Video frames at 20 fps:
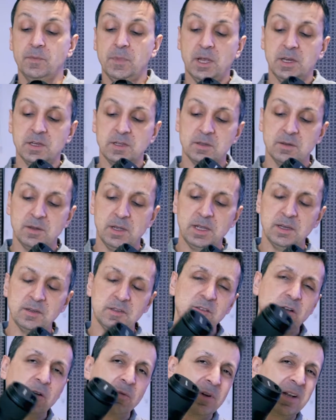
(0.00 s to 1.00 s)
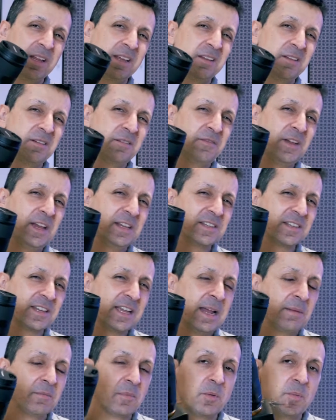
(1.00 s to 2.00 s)
it's not really an events
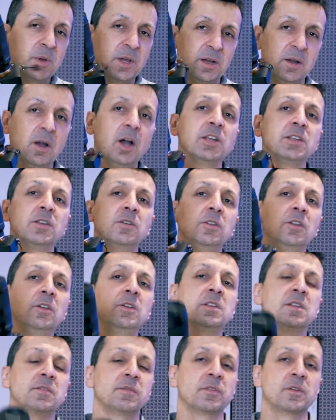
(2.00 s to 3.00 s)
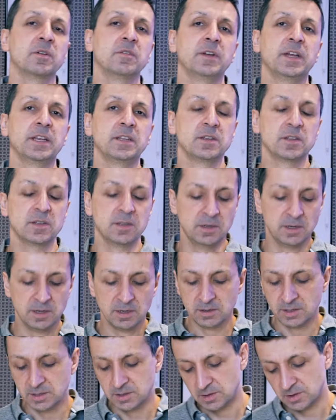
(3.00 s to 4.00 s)
camera, but I do use it for events, and then
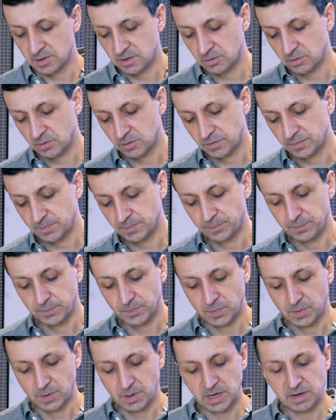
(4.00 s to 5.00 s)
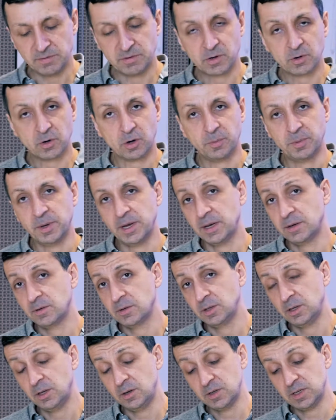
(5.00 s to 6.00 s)
I just sort of either crop in
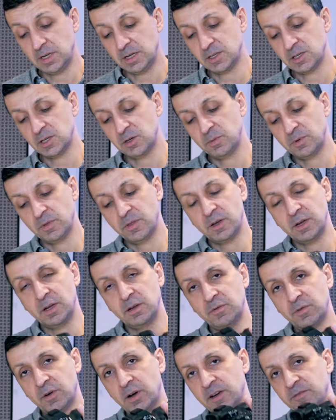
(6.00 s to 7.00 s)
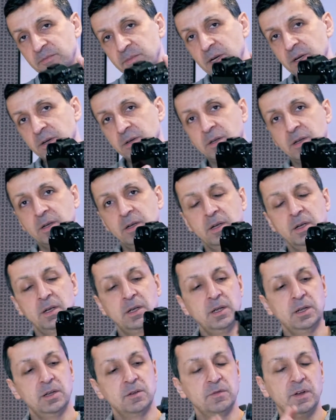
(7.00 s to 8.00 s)
and use that Super 35 mode,
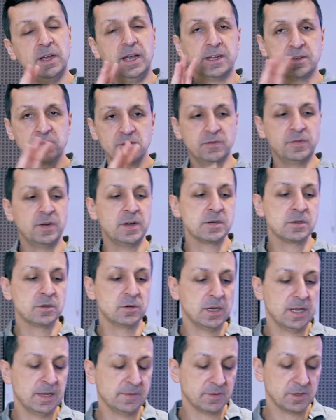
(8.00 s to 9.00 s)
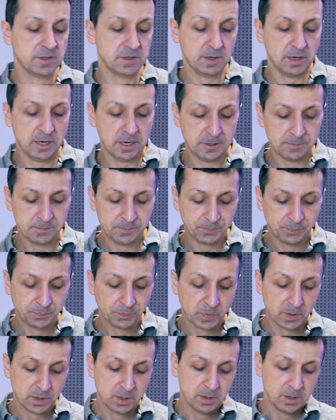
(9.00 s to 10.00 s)
the extra focal lengths.
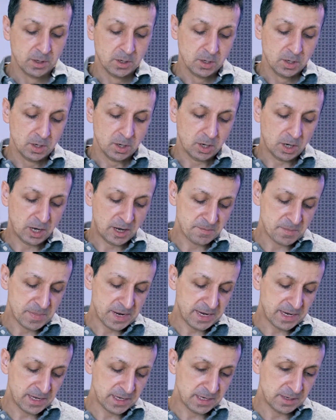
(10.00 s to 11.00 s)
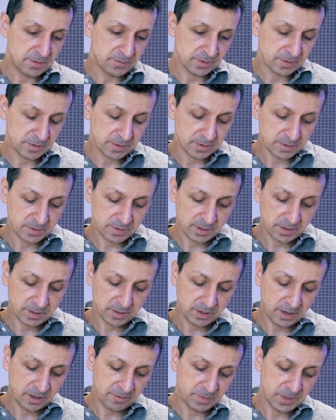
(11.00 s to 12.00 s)
I mainly
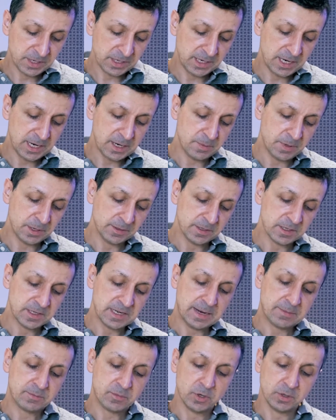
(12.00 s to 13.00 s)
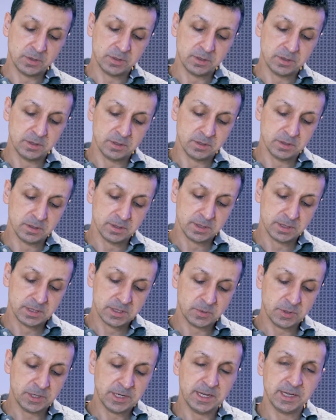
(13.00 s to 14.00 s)
have been keeping the Tamron
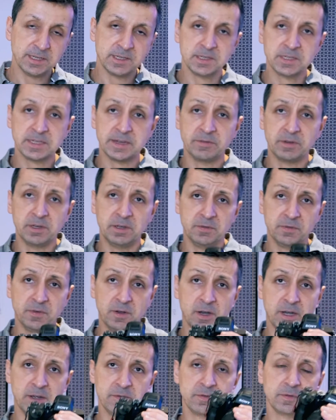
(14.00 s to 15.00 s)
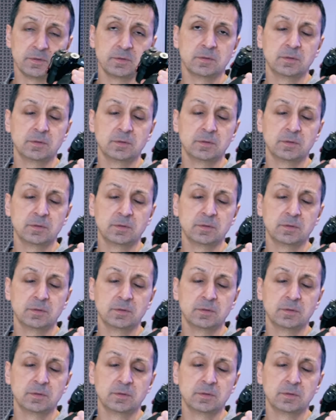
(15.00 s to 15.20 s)
28 to 75,